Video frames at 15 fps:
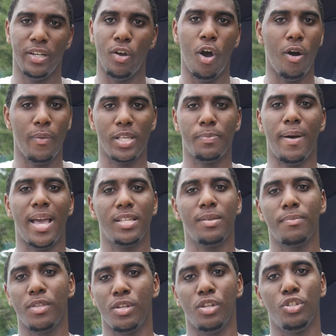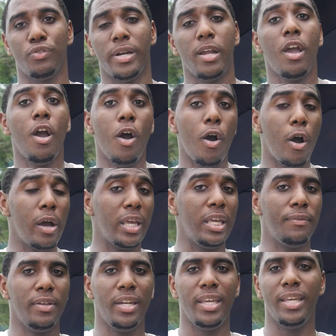always buy something to drink or
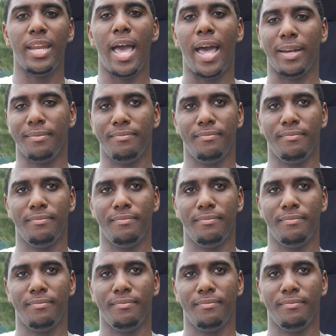even eat at.